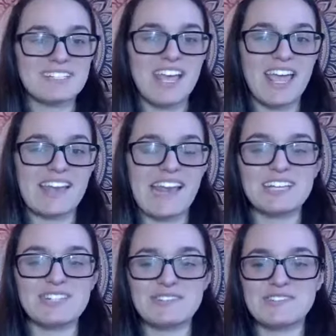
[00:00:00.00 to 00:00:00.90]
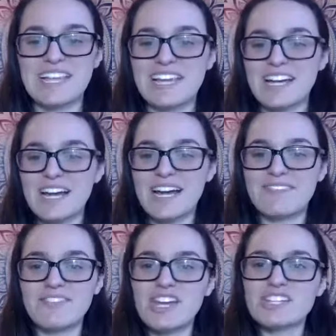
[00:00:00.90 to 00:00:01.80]
And I know like I
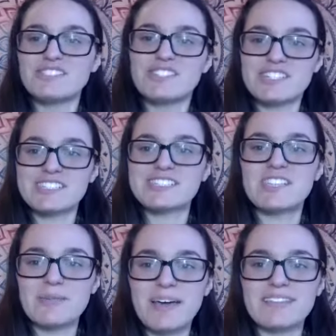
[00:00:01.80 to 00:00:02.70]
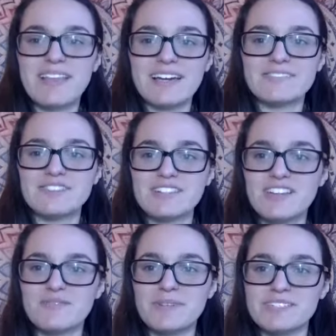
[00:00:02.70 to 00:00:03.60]
have your sub headline for your
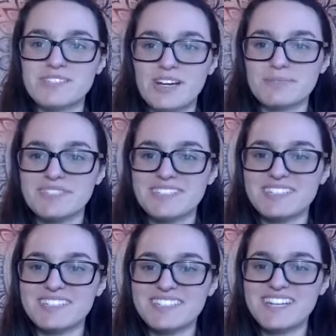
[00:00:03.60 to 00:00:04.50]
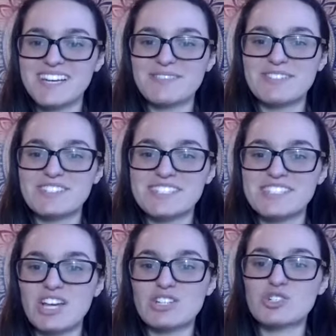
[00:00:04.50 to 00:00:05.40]
love based copy here, which
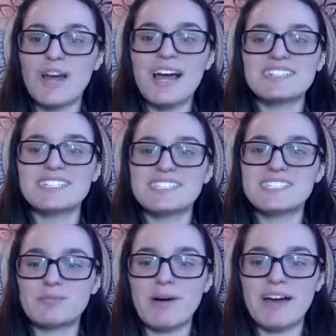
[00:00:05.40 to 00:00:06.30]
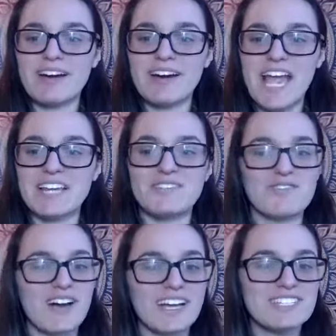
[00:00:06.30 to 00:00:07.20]
is attract, inspire, and
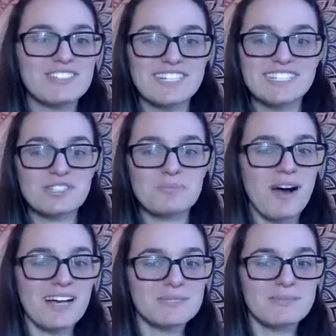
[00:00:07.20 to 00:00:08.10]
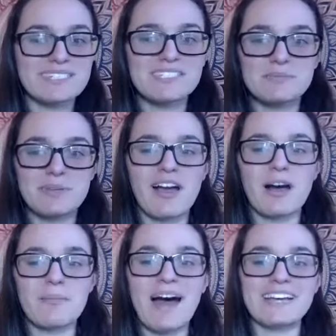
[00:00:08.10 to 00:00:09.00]
invite your ideal prospects to
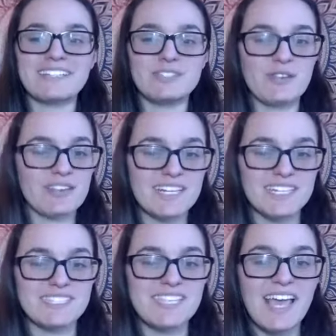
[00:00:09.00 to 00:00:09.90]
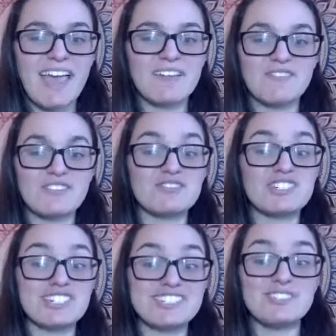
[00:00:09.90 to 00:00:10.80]
become ideal clients and feel
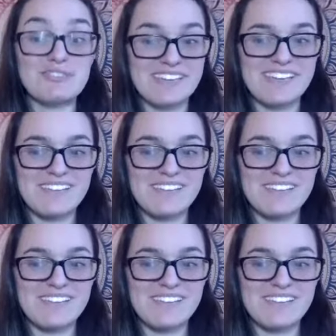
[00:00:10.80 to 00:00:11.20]
good doing it.